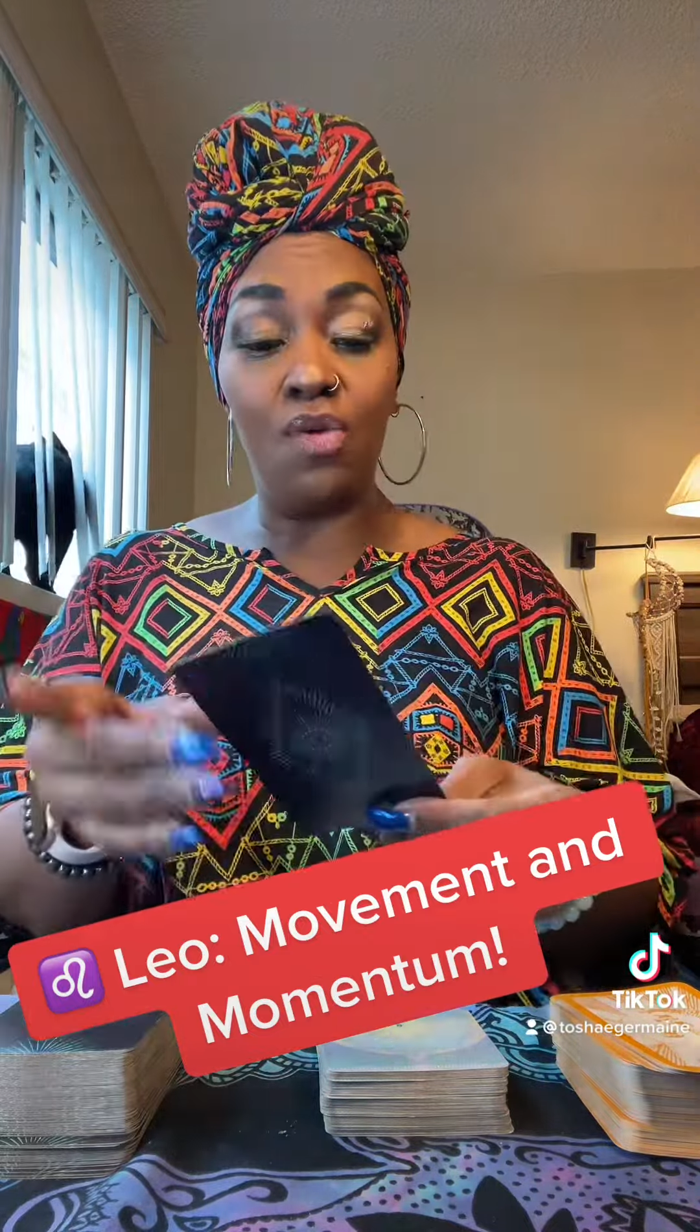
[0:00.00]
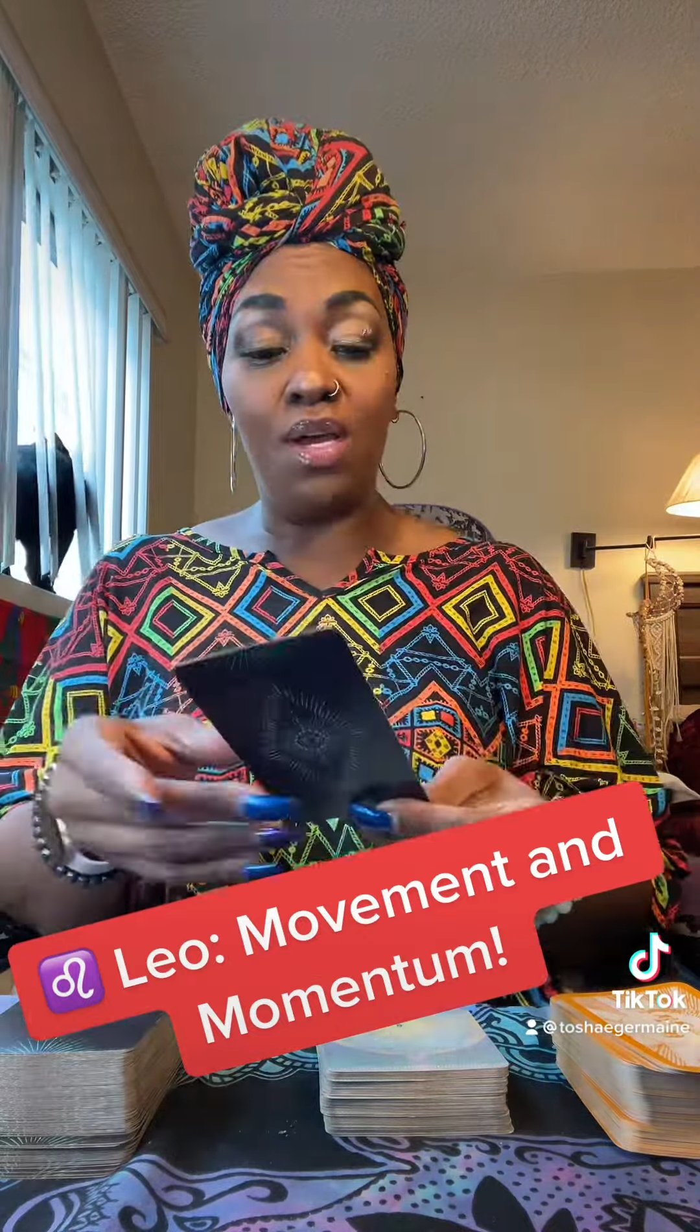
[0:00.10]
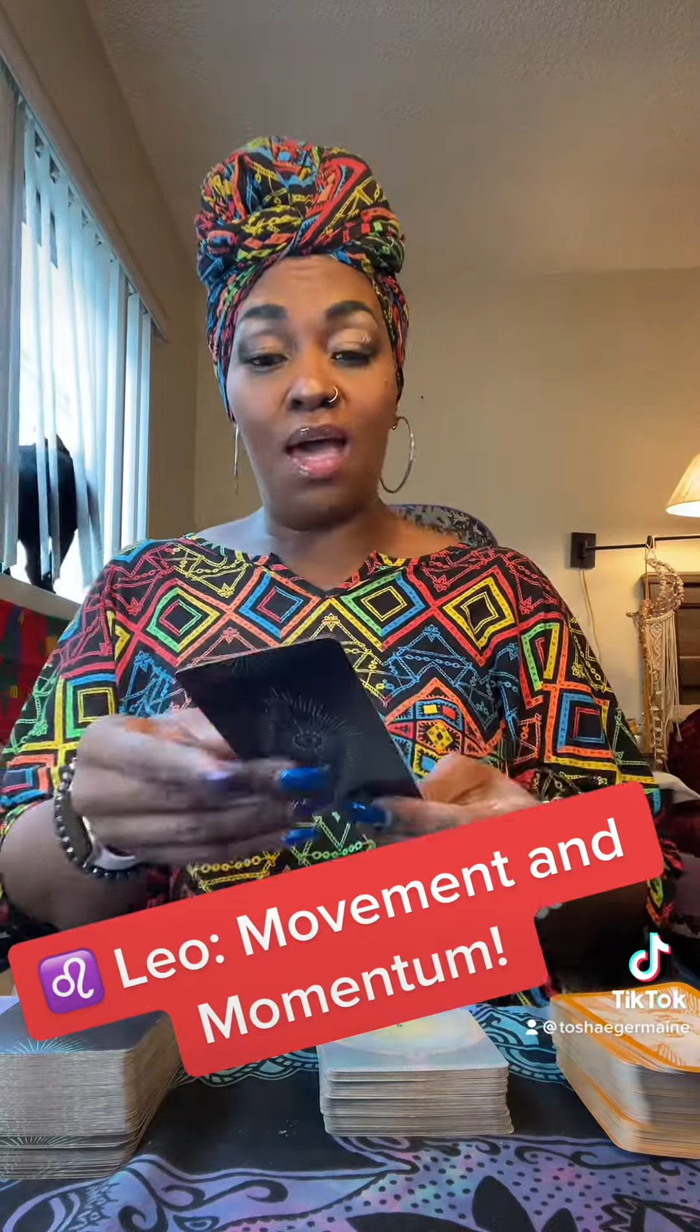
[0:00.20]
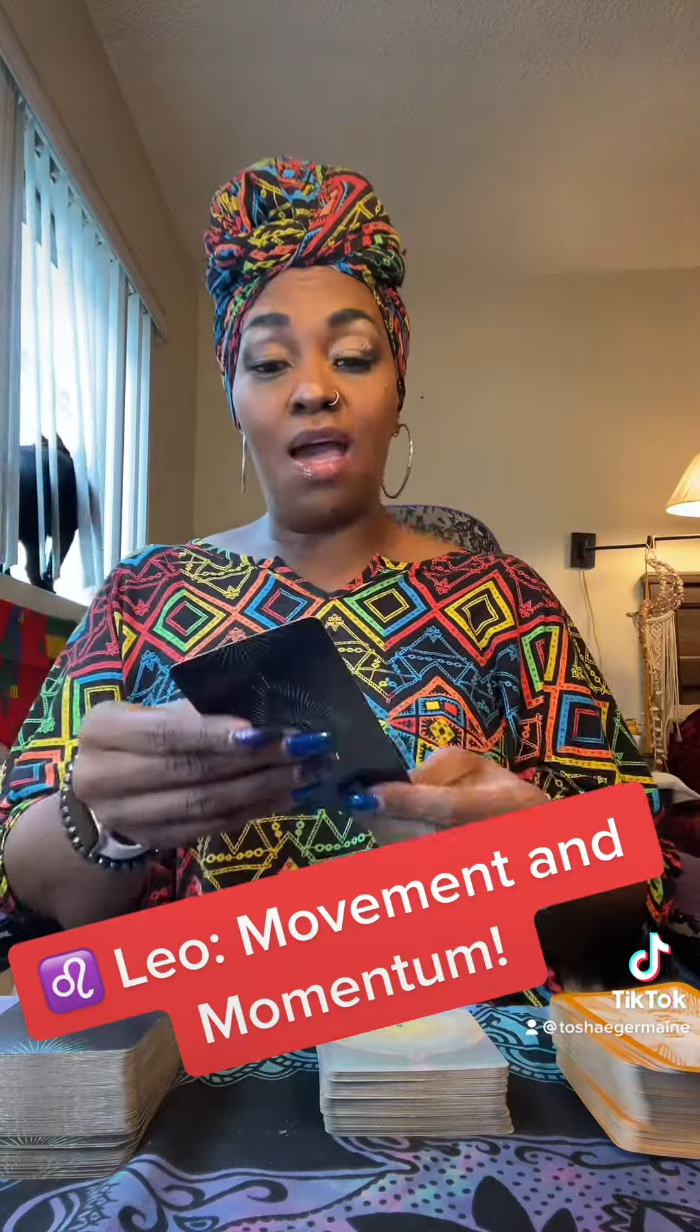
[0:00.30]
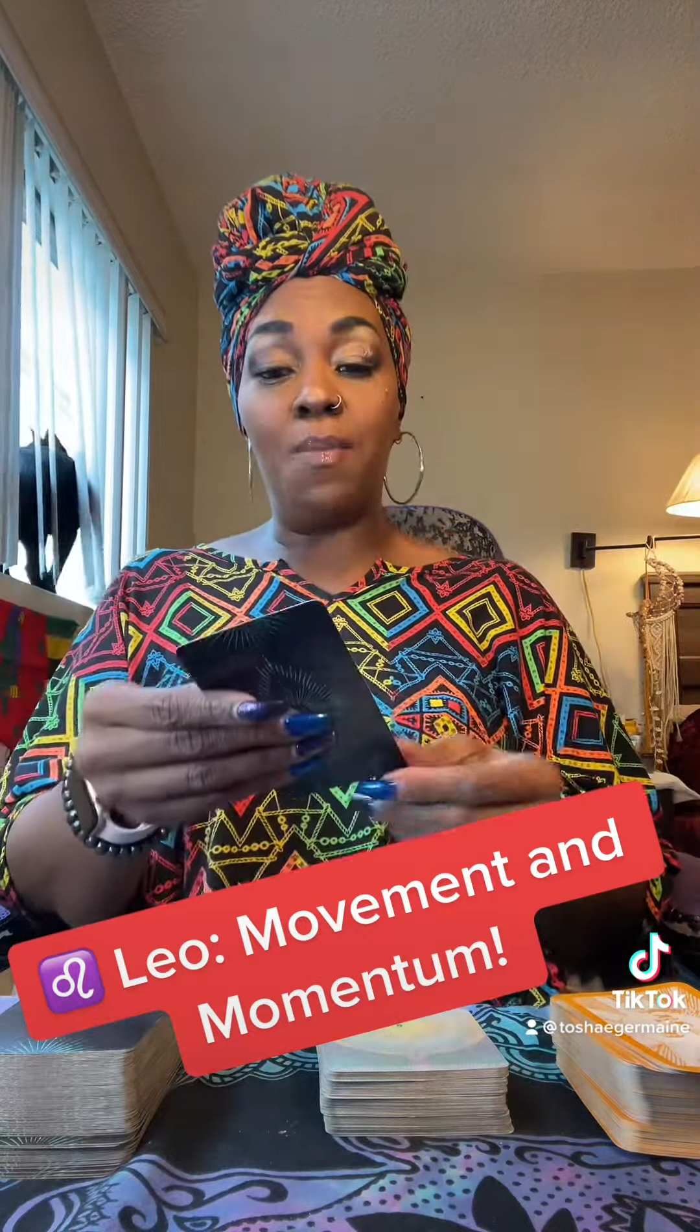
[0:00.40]
then
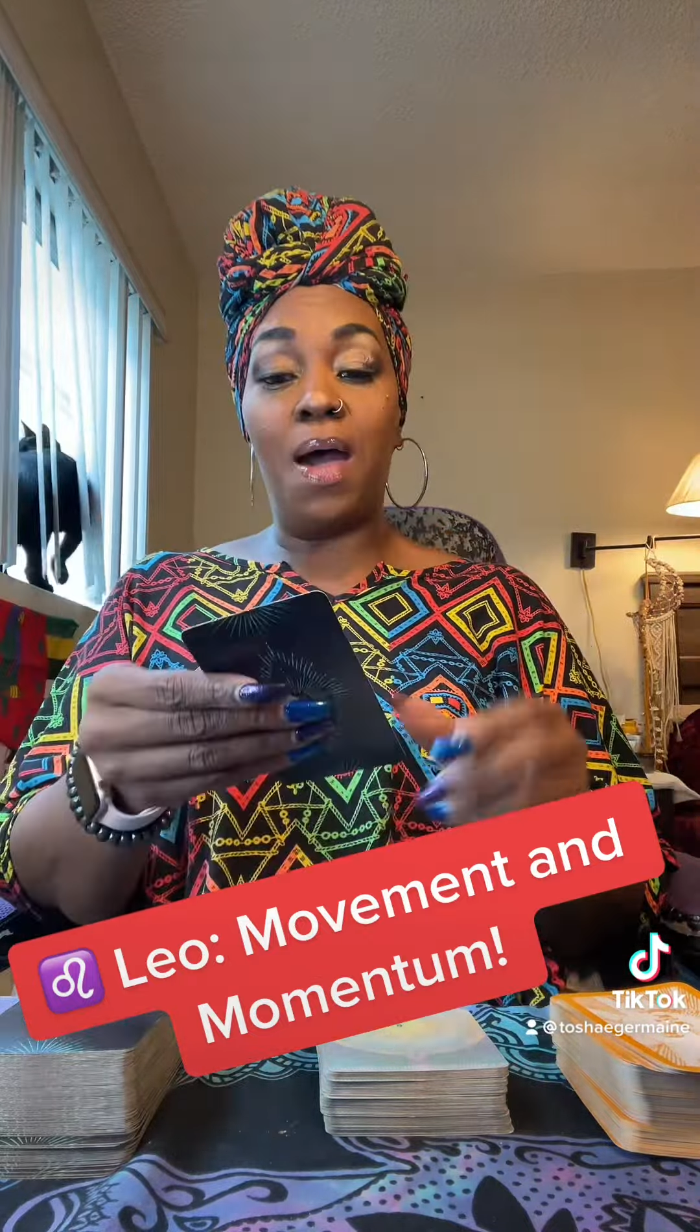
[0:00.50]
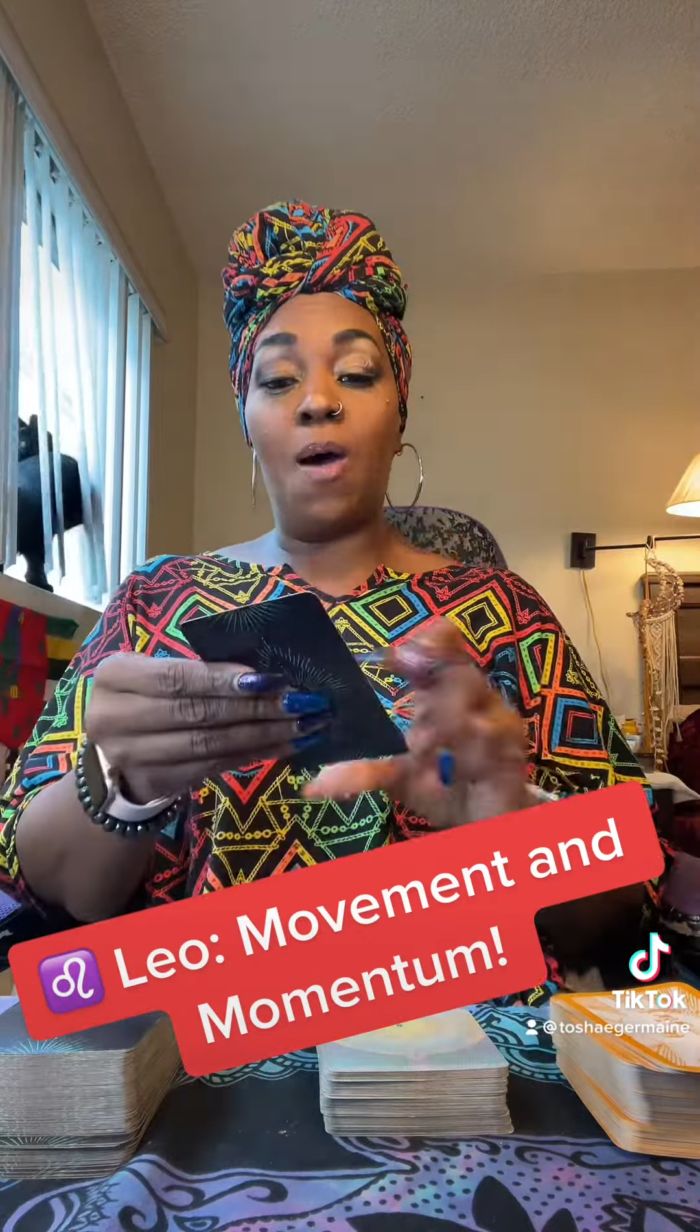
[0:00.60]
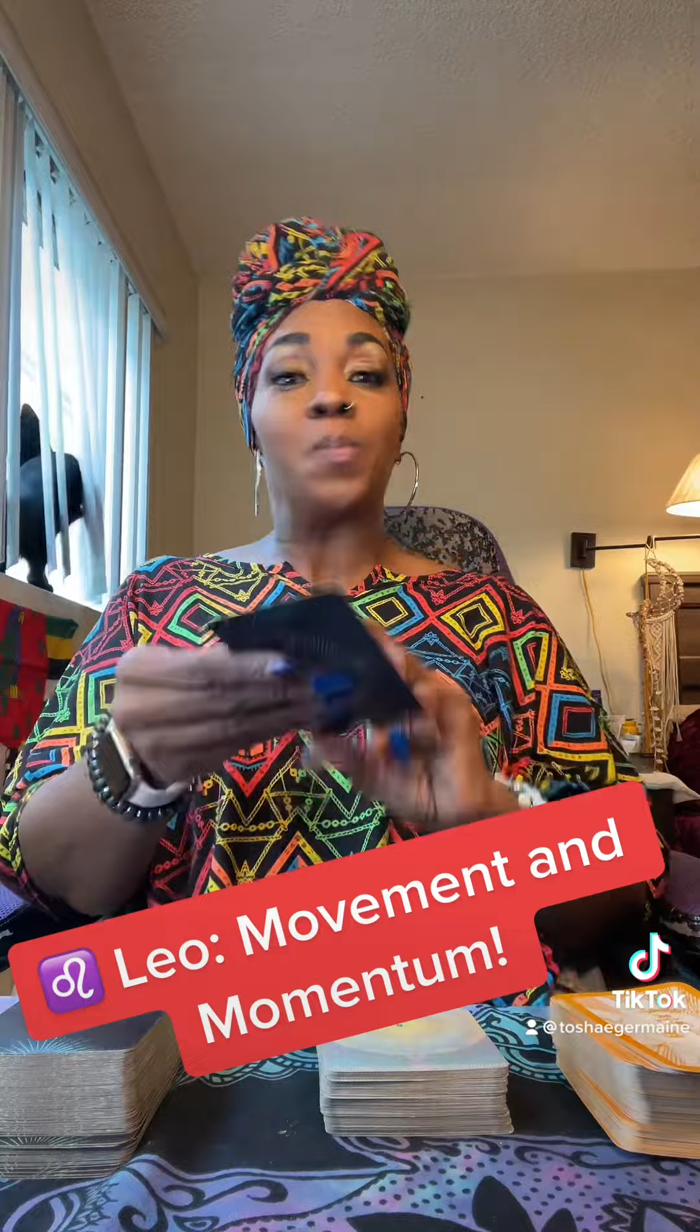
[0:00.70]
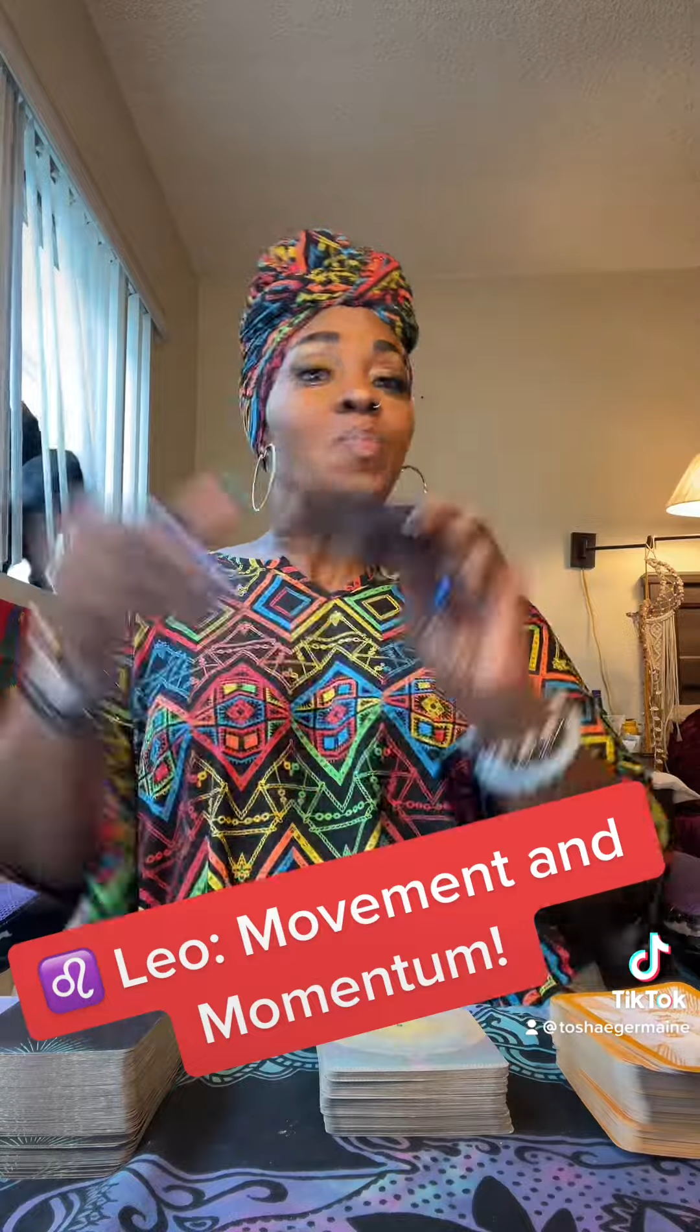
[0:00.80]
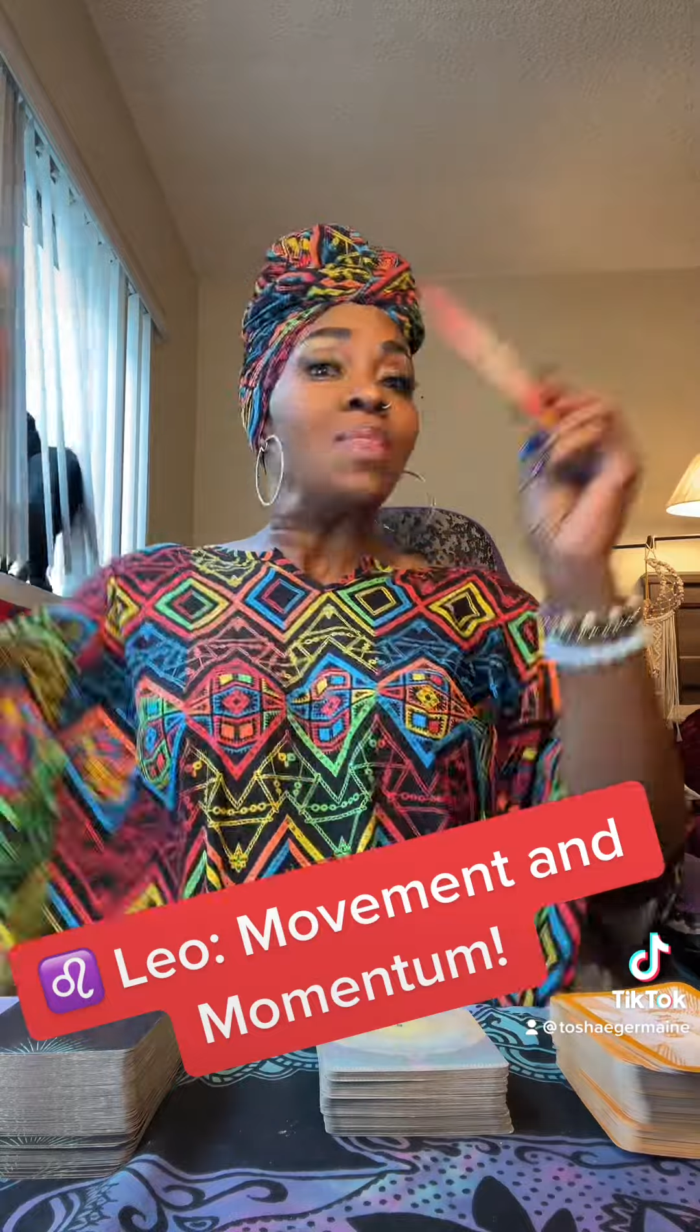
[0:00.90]
came out.